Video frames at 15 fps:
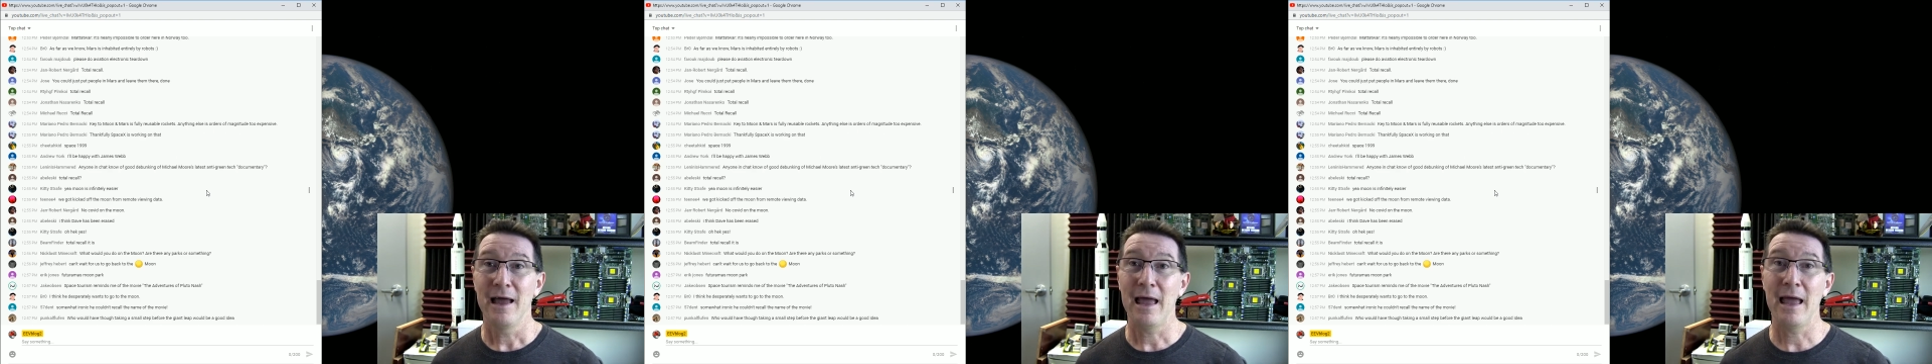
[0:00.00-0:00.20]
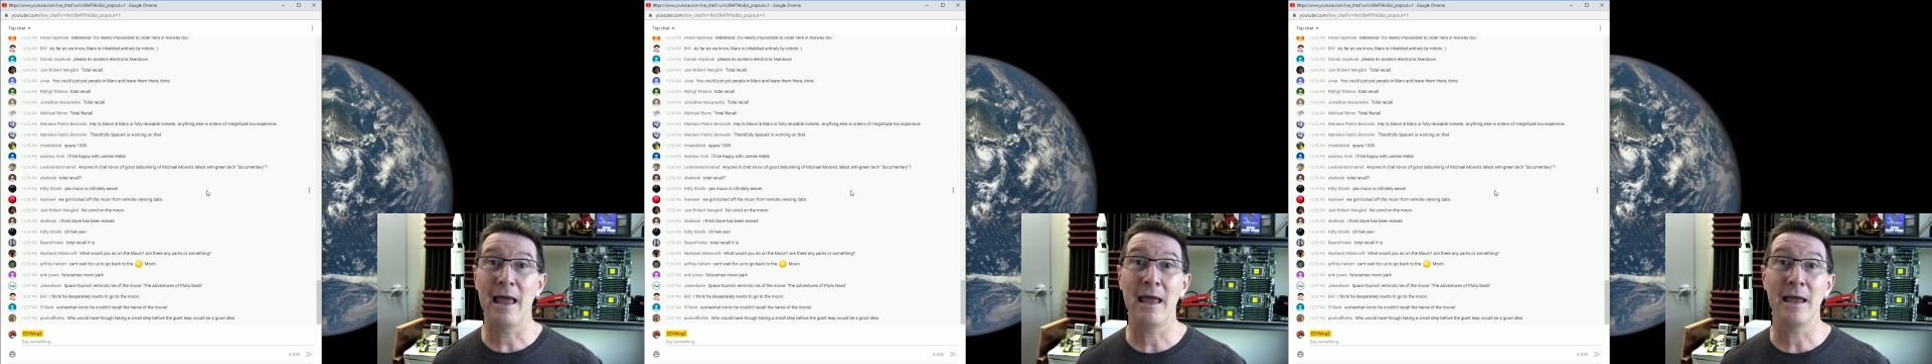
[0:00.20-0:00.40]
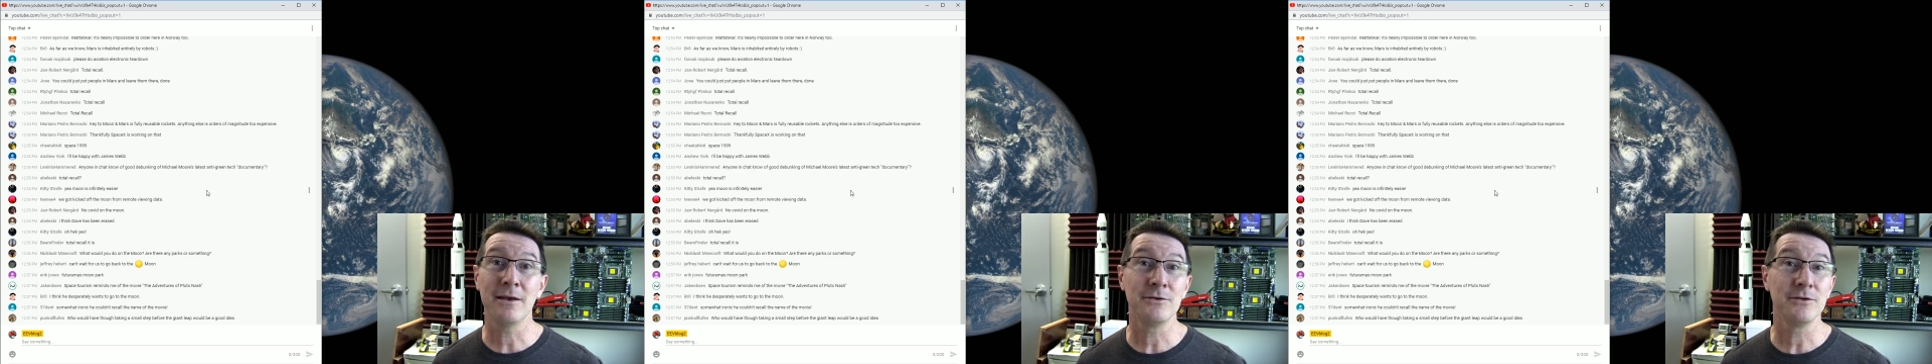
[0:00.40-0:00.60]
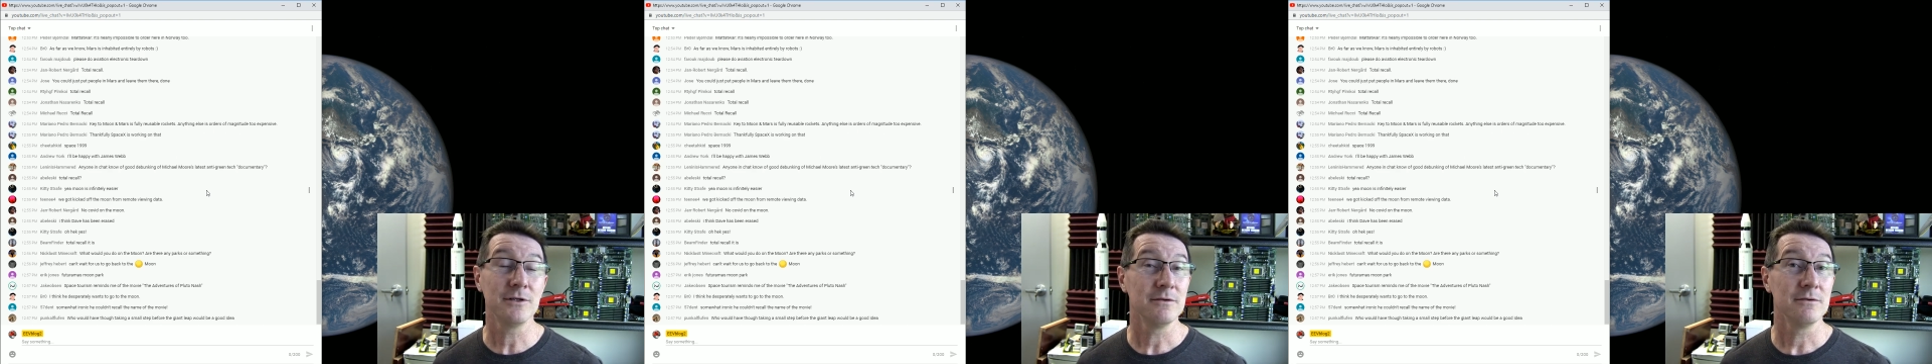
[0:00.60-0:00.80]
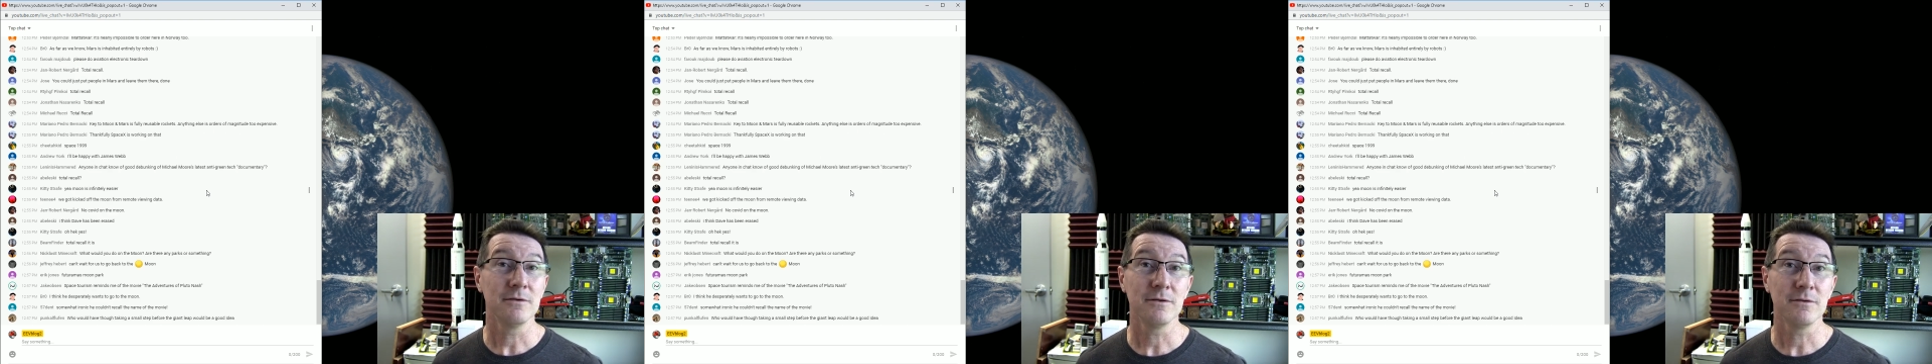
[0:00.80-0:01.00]
And
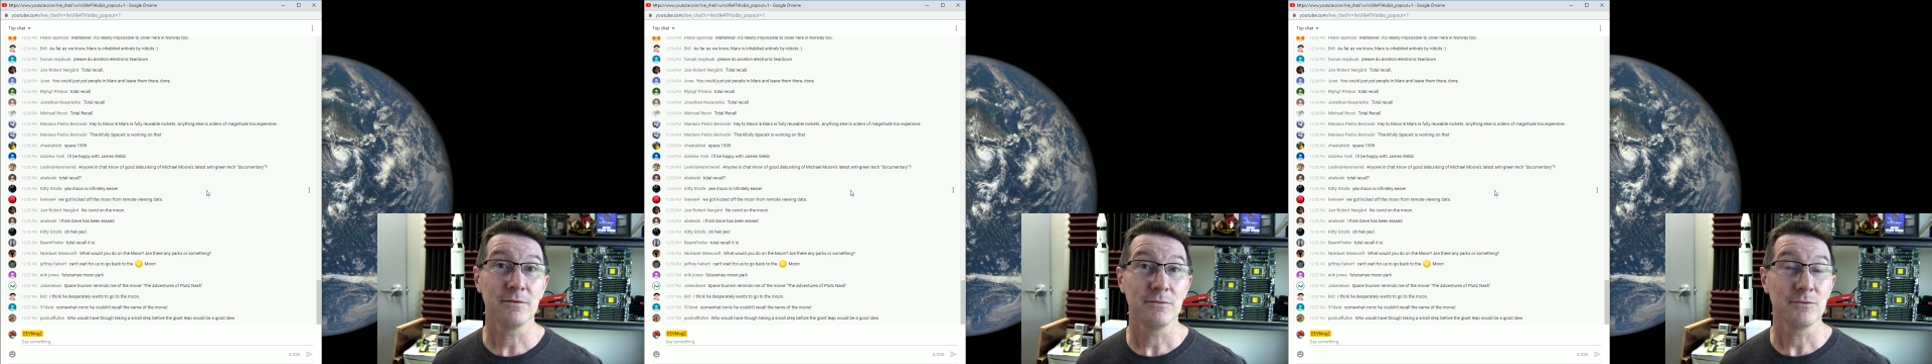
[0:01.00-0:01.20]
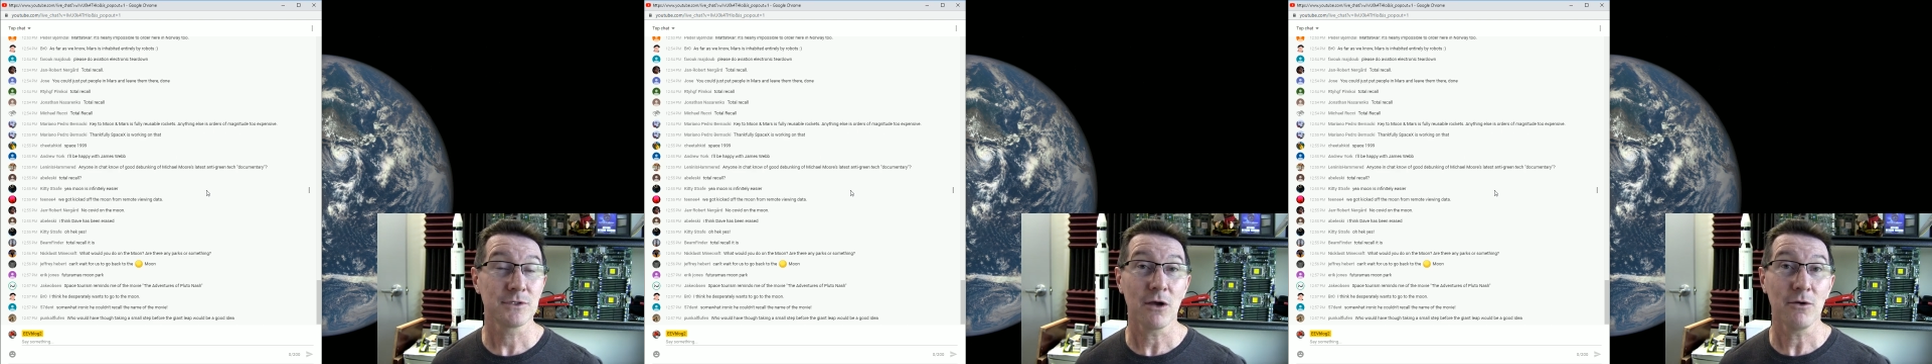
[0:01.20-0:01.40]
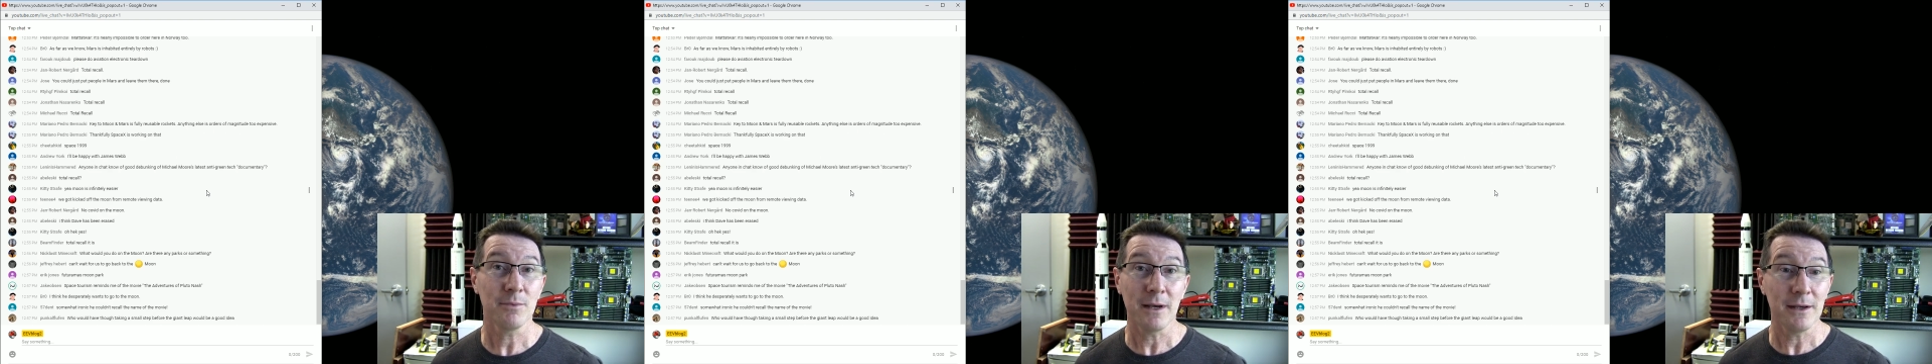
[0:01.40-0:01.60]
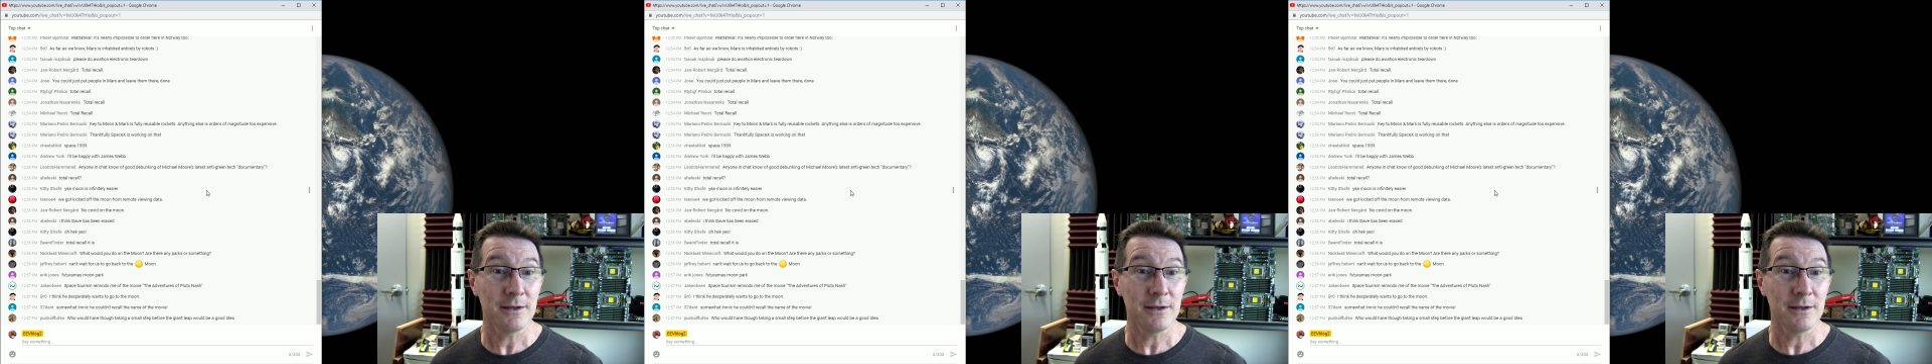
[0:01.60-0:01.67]
so,